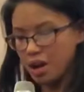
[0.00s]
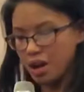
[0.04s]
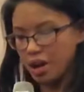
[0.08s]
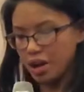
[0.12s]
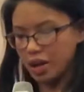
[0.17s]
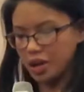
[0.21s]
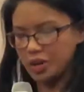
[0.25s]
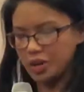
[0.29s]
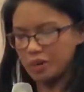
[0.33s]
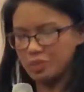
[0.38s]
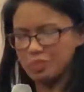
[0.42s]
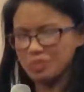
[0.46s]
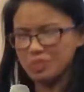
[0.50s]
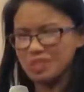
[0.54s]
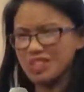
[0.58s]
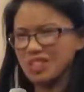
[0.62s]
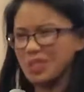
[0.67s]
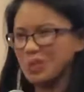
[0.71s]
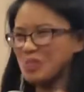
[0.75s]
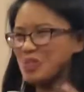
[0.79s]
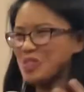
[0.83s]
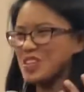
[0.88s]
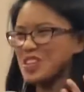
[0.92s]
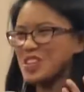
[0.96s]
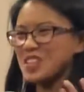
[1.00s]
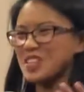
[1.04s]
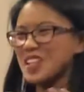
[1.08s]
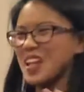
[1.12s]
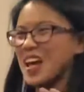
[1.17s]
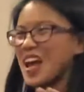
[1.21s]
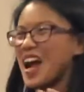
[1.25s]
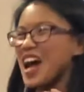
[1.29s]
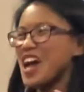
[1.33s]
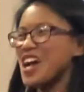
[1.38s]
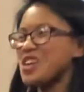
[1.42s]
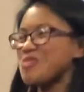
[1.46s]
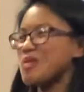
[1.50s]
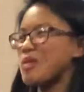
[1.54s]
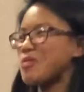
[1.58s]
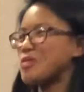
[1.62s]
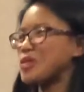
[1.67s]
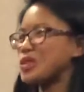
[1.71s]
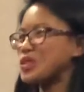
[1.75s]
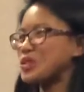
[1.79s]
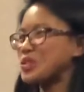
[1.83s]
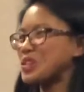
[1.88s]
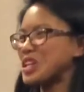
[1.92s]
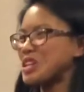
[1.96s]
Some things that I
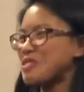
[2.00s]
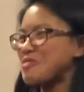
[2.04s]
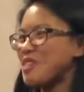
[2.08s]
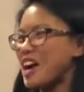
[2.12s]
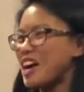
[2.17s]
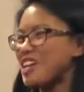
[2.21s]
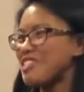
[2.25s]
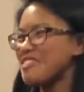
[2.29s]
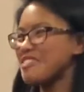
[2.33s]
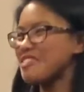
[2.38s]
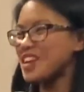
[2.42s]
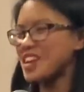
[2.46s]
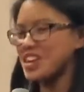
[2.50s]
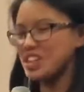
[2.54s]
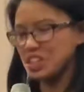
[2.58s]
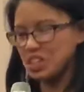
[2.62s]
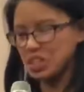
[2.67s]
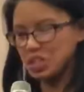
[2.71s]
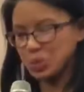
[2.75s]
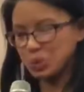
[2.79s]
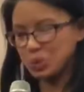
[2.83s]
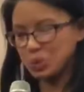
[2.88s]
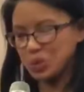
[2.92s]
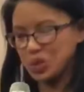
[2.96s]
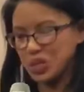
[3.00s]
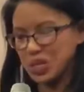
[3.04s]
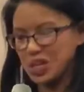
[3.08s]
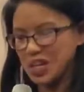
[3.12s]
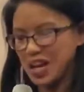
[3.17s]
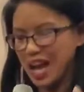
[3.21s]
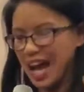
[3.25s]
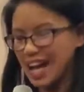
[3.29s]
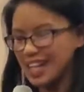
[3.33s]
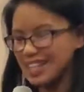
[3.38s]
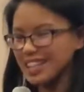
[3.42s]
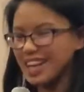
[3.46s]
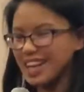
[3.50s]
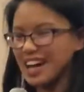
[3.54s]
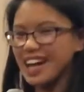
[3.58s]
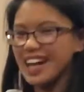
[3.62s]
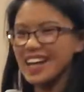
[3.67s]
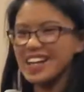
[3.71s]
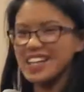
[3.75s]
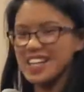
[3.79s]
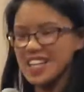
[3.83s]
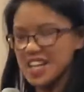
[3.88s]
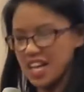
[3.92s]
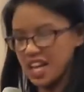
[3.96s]
remember doing in Pathfinders were knot
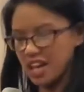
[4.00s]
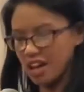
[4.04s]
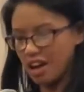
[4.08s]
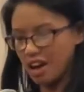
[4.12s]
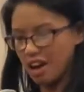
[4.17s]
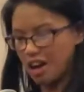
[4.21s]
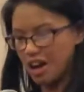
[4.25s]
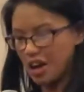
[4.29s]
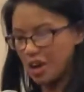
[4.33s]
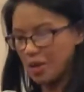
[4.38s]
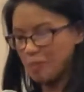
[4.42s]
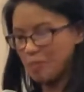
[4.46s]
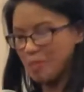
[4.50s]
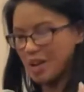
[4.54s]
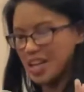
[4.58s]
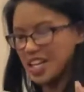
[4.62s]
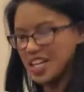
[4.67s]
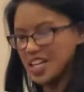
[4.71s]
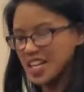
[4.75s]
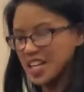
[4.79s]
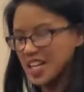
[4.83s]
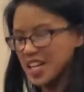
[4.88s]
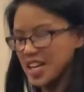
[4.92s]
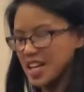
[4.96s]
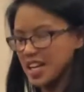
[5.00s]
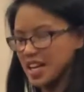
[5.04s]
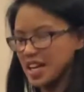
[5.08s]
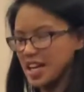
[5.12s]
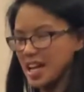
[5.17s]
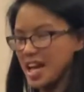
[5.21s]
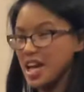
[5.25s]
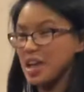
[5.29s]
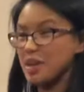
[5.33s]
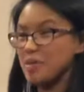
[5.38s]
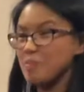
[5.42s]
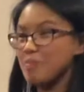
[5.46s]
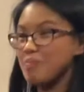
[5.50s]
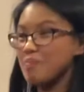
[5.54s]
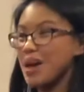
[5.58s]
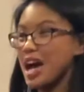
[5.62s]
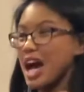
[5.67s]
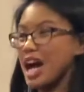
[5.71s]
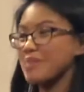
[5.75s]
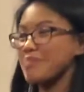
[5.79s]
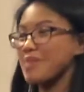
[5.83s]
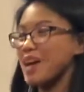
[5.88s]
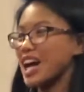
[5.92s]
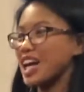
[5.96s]
tying, baking, and
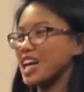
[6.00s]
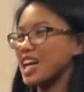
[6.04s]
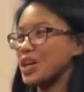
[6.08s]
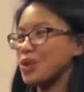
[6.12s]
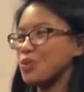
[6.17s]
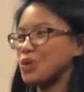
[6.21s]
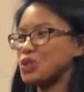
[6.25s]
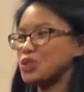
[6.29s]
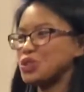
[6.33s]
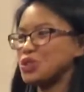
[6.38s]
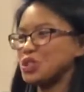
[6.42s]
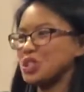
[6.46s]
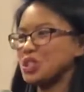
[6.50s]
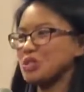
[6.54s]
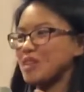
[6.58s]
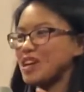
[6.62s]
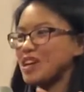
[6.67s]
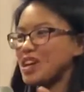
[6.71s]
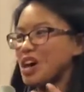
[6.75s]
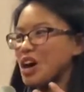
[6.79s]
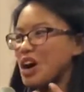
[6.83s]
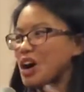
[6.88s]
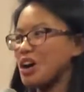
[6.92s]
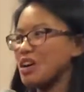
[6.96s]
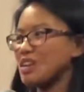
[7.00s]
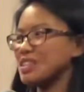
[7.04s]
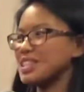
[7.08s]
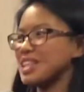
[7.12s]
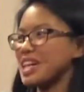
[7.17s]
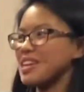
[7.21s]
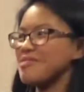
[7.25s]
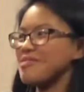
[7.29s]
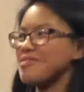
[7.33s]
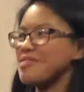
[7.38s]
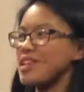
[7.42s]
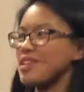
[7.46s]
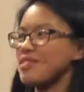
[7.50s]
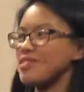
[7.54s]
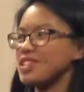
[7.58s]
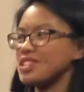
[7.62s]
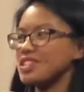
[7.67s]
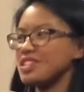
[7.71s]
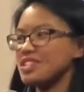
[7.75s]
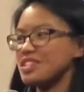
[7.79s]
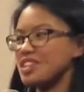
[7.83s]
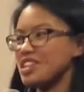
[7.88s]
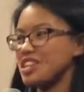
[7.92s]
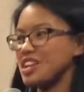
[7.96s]
backpacking, which was my all-time
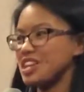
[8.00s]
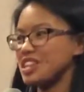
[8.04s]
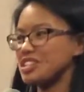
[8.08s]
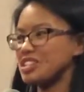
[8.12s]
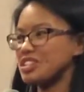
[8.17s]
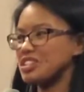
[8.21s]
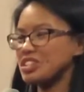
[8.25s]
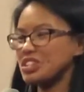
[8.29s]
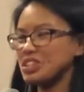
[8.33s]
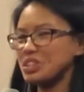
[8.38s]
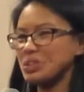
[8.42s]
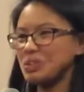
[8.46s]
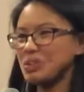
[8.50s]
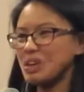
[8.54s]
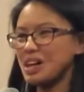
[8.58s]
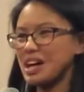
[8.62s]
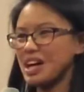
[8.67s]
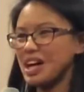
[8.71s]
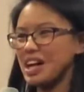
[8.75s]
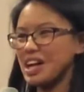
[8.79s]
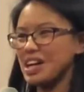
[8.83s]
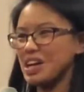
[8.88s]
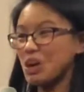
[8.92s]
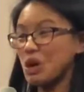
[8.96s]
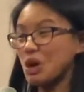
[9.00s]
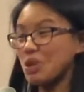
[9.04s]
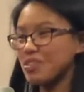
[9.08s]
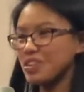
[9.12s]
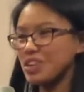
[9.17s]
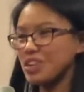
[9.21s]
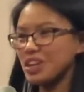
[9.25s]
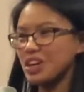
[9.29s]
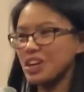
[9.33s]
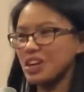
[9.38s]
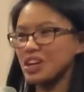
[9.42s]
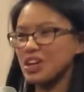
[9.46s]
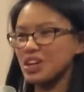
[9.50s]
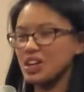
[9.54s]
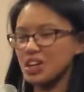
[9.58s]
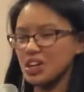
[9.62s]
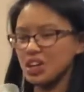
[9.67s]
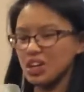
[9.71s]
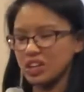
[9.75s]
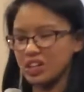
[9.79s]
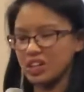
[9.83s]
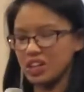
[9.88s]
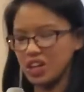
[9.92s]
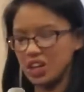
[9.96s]
favorite thing to do. I
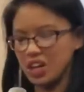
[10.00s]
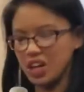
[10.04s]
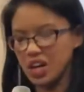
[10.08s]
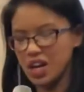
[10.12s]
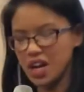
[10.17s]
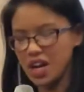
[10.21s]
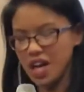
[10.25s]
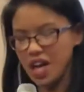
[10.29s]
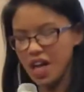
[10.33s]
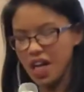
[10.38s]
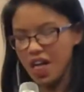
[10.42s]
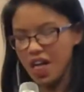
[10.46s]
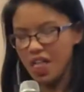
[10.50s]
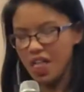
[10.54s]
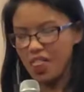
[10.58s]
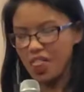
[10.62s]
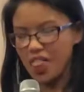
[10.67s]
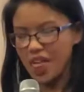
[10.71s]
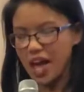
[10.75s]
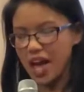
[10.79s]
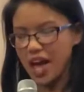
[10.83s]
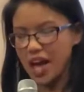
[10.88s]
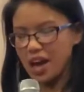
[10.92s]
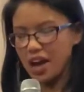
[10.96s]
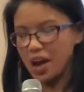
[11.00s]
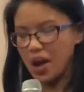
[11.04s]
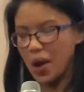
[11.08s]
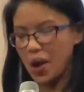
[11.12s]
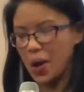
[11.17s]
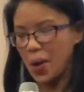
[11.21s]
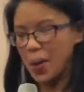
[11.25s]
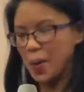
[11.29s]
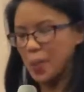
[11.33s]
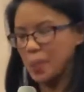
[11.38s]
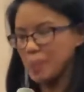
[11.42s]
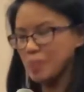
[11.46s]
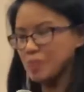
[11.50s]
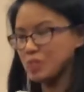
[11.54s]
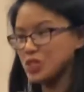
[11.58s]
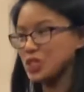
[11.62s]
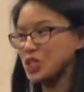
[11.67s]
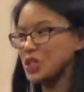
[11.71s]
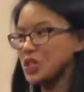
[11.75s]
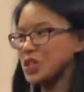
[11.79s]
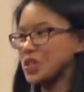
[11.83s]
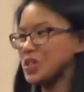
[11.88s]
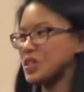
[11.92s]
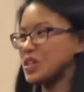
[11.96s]
overheard earlier that
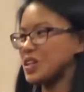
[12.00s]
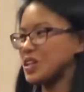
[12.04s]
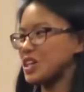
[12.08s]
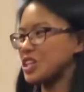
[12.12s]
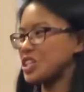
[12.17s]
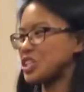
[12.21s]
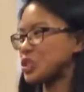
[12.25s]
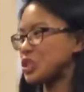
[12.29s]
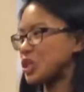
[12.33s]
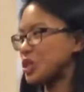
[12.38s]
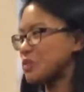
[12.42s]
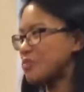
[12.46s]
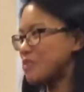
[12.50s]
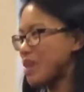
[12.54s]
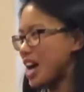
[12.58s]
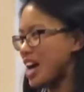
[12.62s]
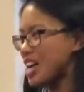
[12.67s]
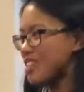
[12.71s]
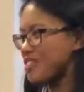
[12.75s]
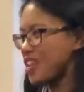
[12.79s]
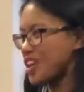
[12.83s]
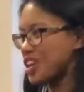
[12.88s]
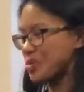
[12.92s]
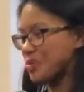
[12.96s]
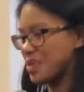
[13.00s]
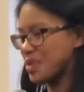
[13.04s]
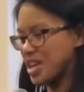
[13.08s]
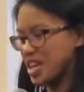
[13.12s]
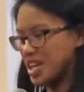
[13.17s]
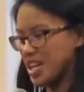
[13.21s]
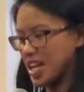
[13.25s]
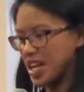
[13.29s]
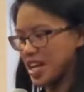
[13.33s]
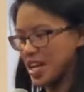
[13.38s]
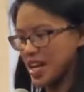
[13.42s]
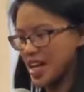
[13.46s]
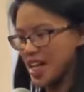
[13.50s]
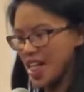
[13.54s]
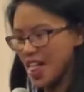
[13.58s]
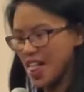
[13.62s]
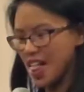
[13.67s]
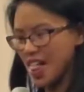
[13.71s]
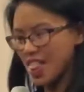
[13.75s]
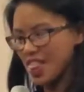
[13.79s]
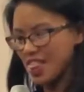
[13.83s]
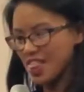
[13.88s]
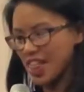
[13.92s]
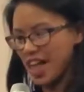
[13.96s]
during the short Pathfinder
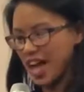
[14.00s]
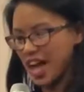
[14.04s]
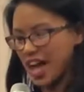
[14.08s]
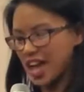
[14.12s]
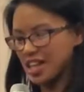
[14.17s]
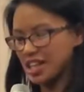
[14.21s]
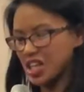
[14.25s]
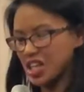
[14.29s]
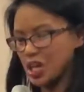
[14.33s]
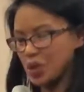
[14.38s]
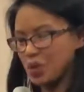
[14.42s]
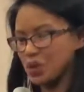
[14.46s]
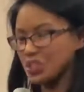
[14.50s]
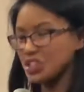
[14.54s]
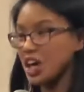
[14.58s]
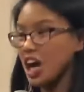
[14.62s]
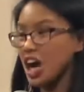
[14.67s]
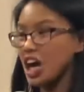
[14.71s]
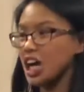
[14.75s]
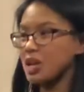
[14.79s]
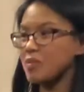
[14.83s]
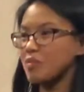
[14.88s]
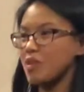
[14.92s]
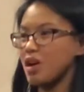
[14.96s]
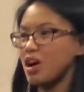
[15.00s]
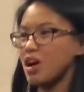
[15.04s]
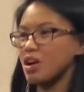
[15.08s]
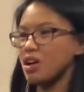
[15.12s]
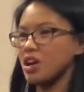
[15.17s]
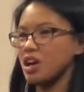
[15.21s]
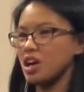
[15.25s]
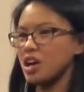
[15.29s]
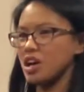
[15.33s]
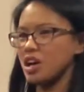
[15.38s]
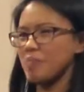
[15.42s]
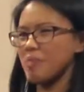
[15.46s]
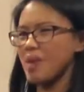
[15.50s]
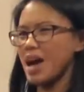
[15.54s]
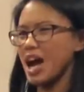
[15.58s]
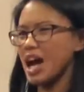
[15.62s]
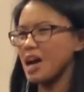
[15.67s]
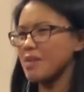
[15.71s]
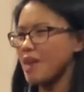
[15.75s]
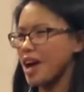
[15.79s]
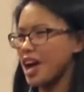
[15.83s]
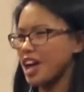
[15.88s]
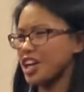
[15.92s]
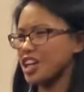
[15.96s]
meeting that they were talking about a
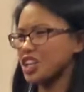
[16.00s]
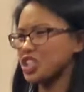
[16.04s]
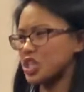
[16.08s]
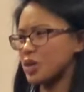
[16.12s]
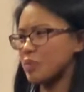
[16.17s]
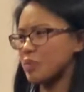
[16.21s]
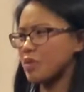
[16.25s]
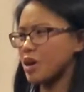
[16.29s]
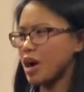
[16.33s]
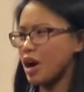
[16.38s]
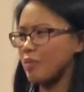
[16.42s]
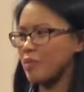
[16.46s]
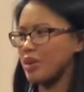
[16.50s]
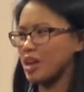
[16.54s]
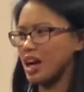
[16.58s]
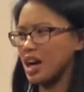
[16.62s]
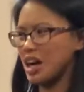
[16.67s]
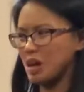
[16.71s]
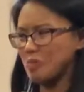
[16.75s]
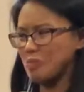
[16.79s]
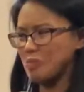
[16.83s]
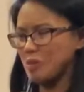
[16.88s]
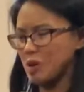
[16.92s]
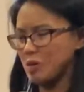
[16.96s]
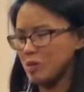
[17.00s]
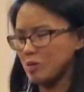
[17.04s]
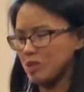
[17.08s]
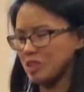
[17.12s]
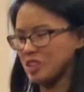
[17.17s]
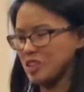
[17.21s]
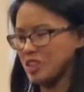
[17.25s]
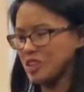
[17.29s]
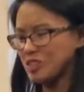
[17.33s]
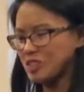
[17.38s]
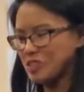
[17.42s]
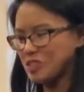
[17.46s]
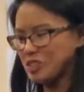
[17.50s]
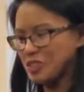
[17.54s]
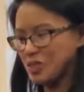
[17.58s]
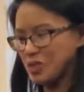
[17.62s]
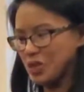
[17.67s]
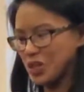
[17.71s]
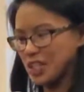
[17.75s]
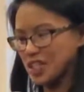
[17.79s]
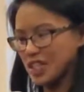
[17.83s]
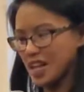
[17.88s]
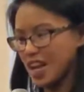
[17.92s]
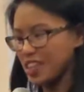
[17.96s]
backpacking trip coming up, I believe,
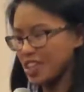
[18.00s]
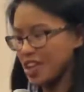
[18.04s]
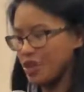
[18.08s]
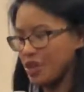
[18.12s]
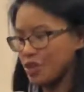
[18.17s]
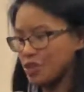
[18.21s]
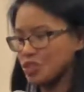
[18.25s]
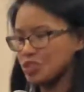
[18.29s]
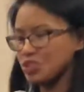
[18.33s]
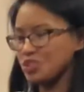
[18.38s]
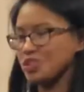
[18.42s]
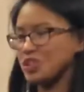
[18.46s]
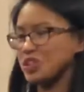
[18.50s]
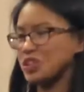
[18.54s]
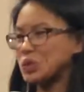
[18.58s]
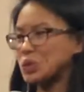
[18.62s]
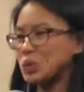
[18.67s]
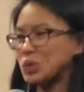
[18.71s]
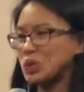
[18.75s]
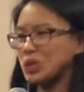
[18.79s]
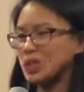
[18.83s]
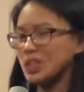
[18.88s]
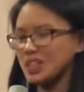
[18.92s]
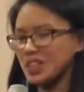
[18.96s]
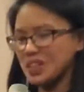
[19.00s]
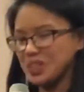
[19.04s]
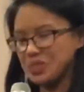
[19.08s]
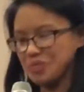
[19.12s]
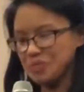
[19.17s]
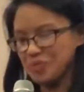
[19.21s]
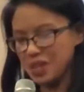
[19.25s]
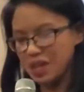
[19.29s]
which I thought was really cool.